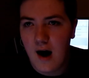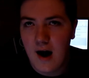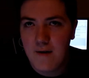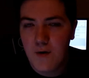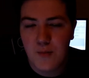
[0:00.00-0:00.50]

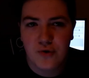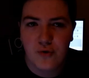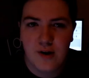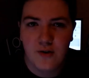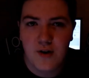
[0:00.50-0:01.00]
I have
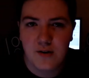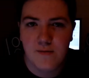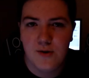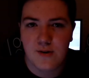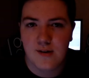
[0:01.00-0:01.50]
almost
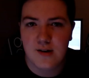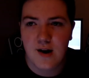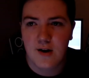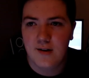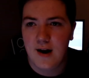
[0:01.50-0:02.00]
300,000 views
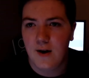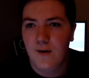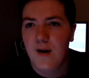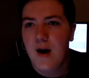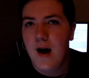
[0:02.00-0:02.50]
on the entire
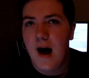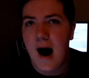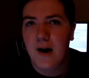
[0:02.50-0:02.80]
channel.